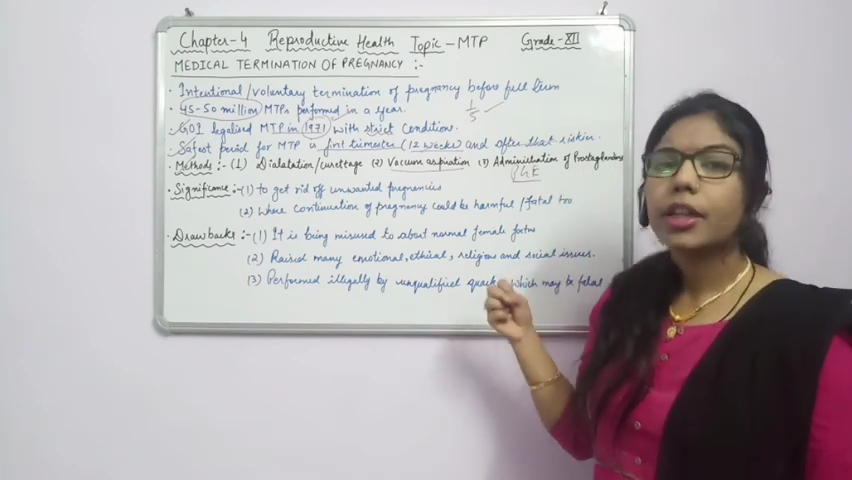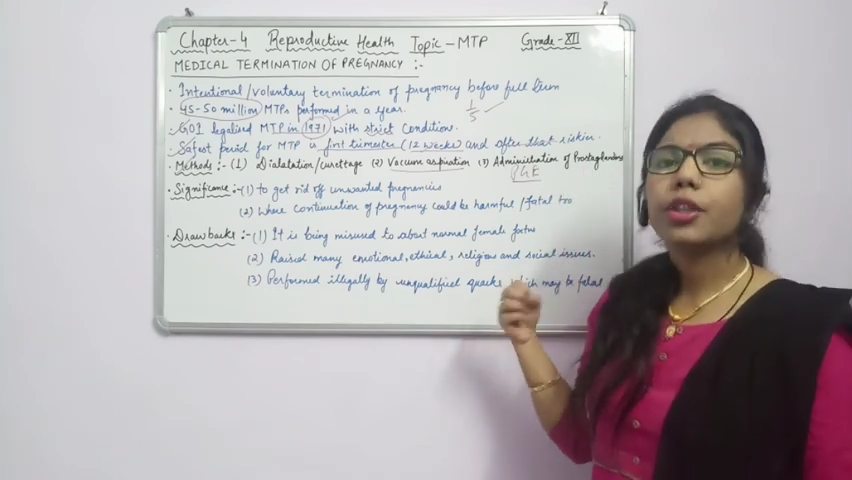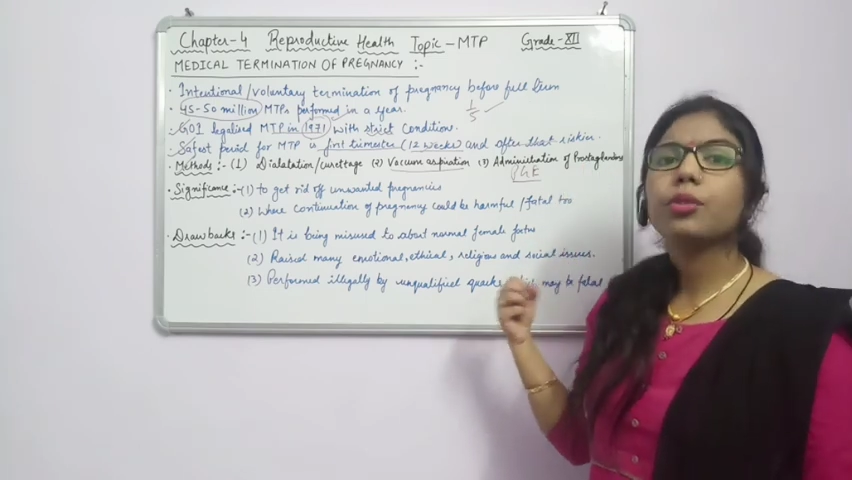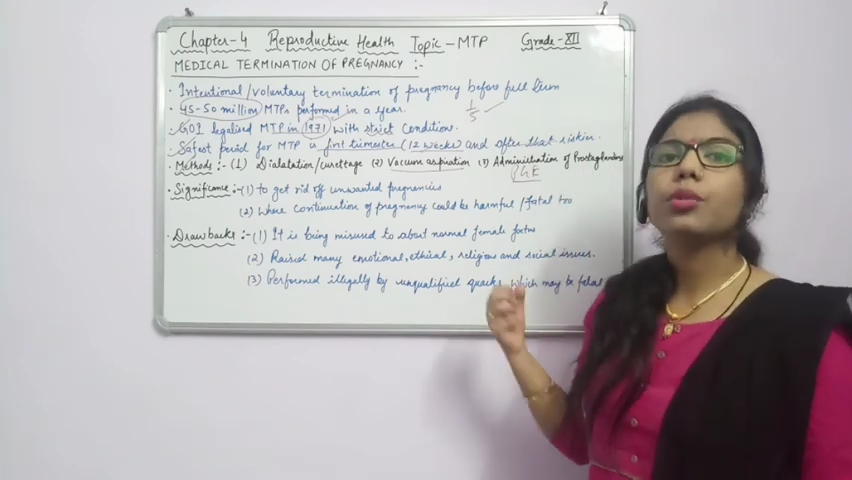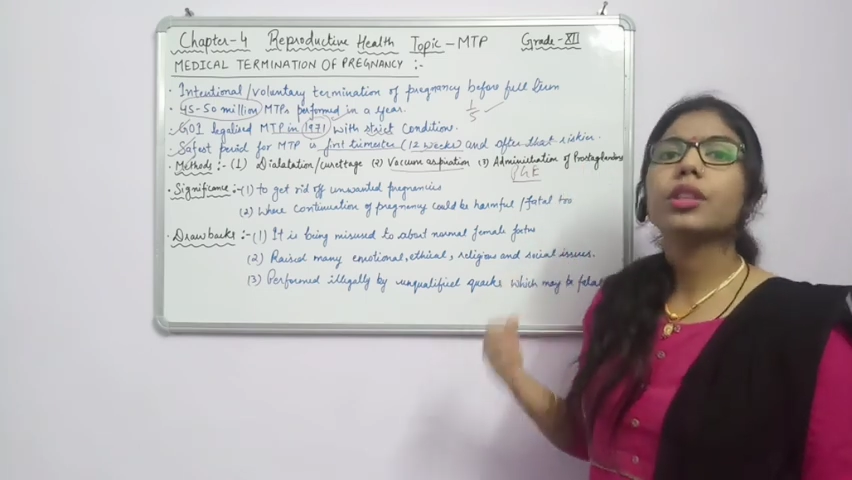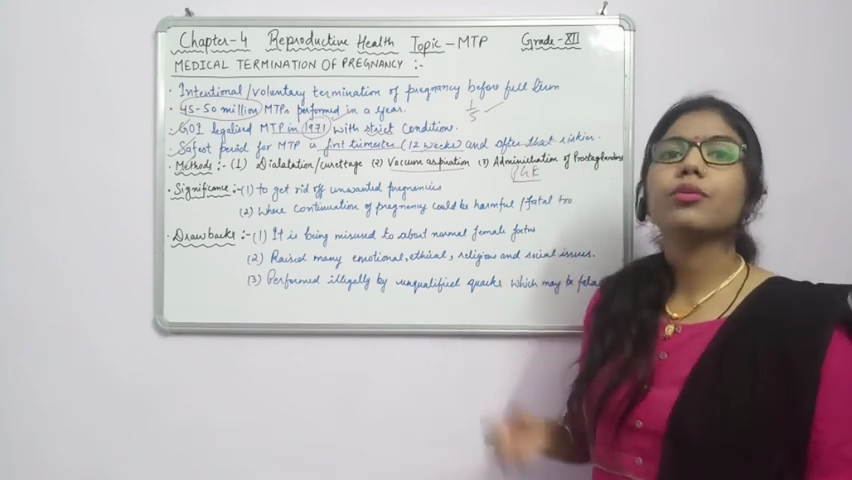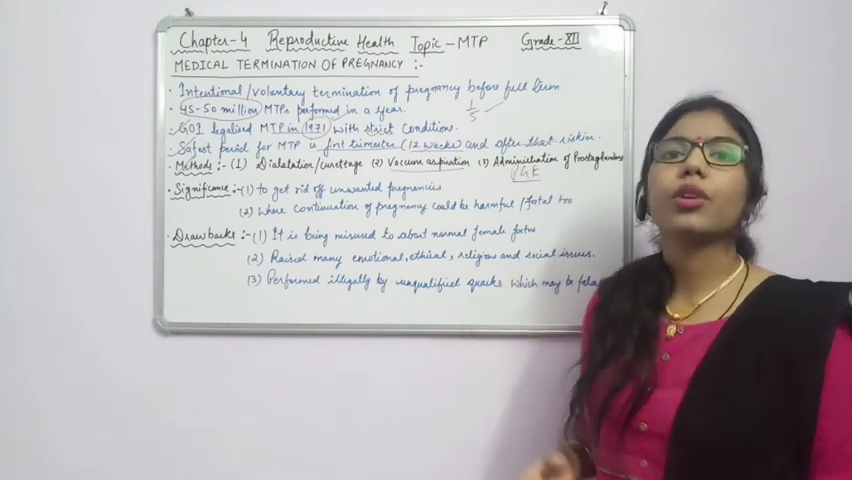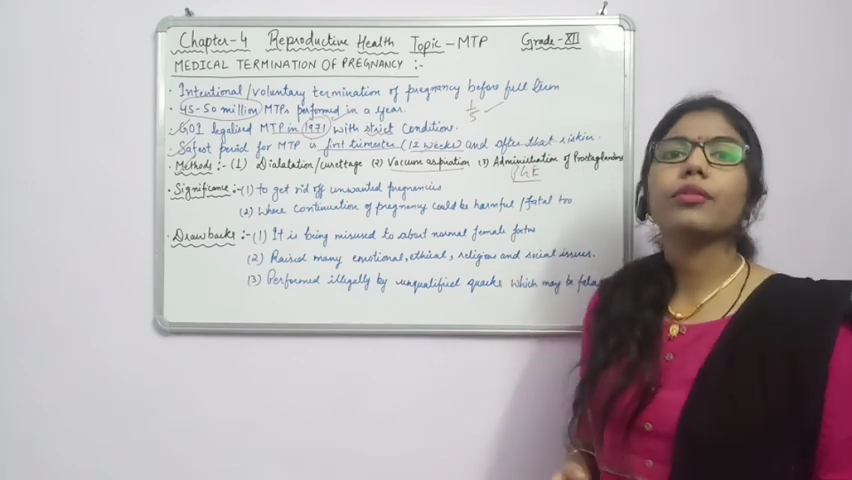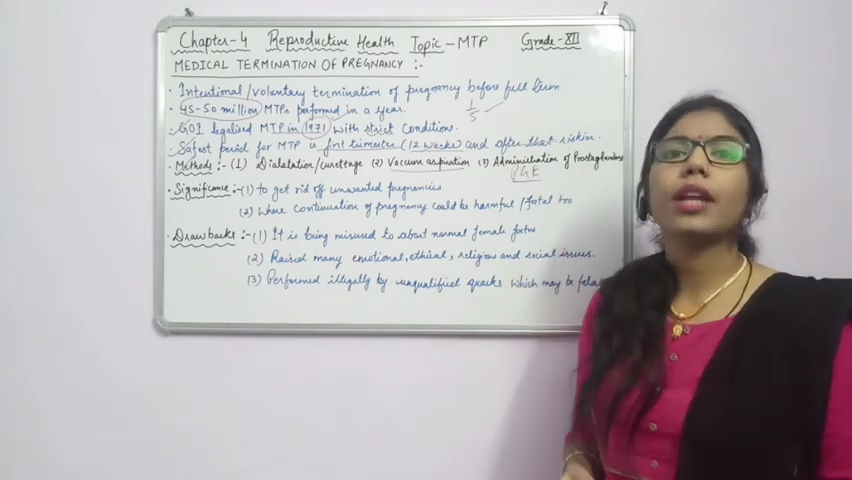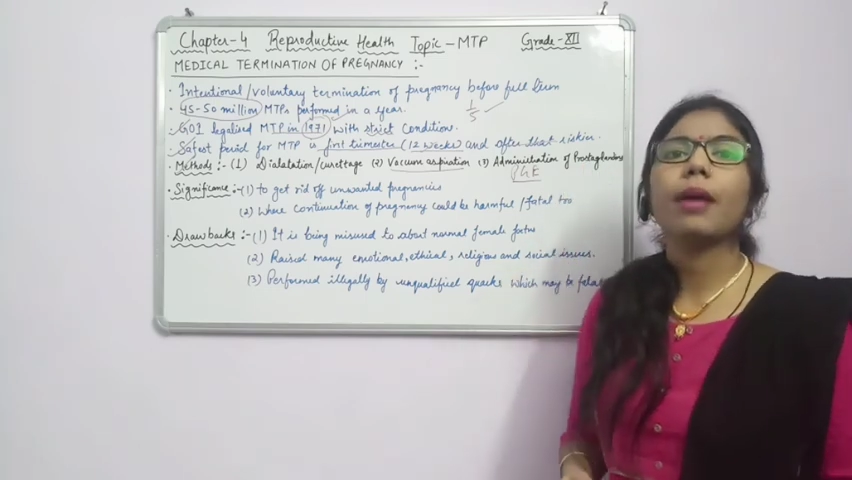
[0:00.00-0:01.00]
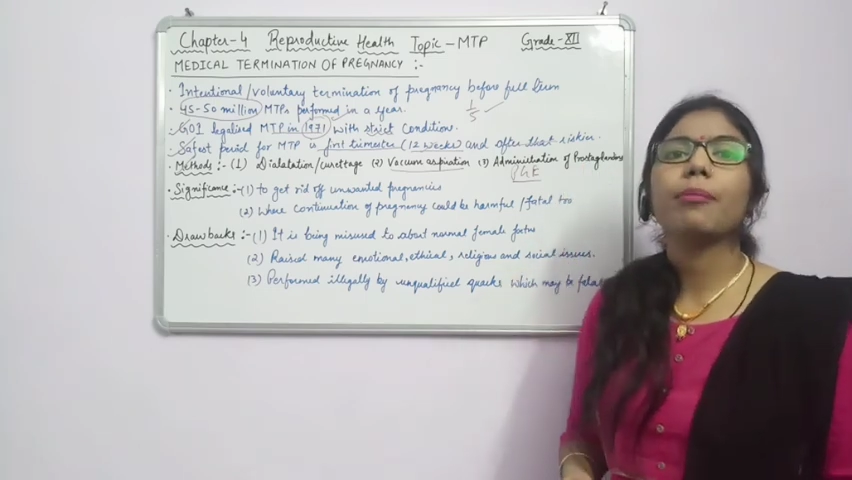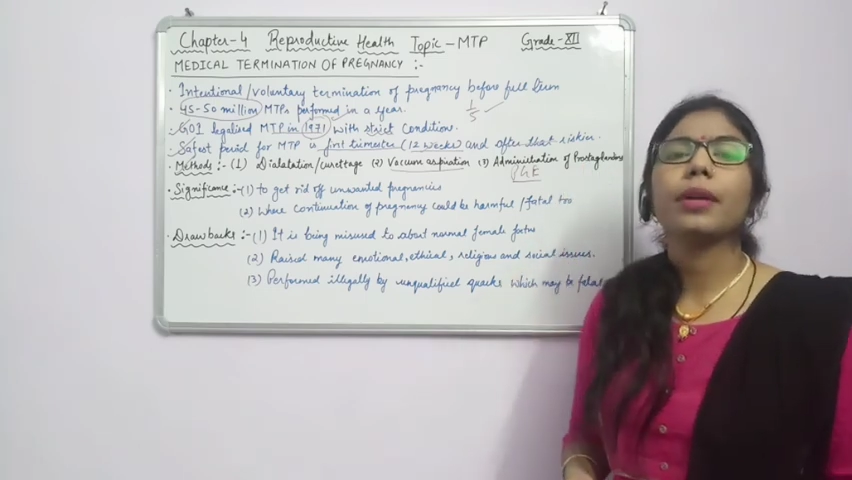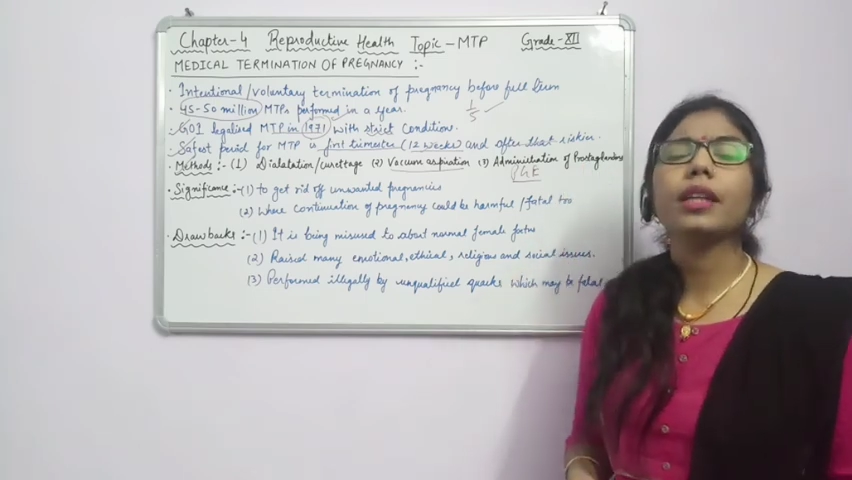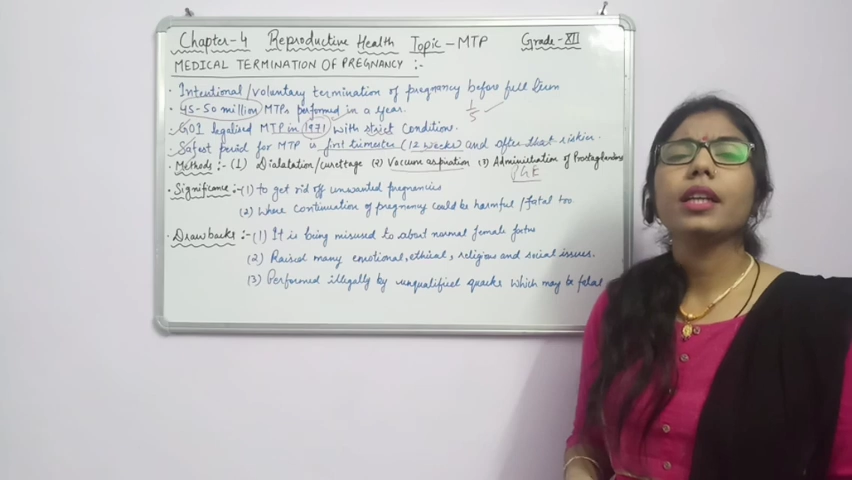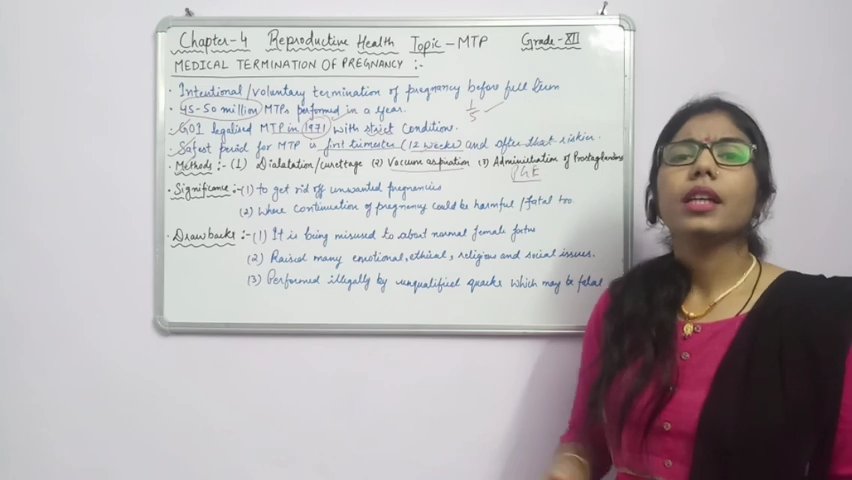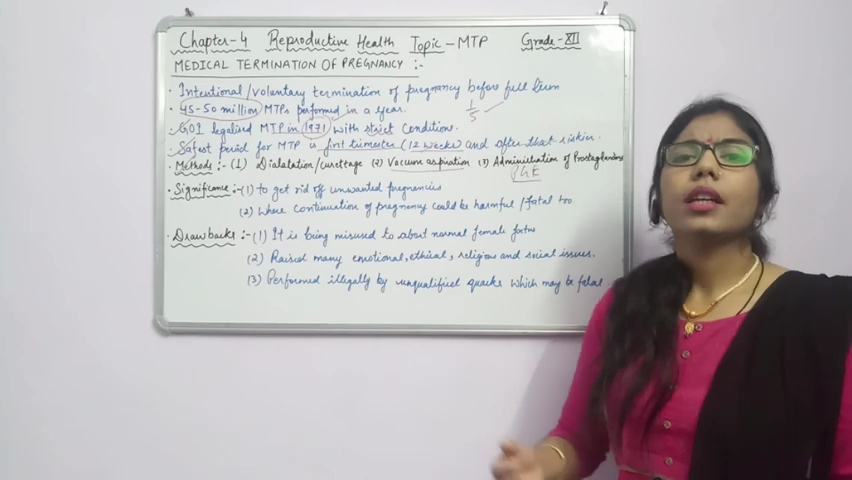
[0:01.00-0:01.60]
Due to this, what will happen?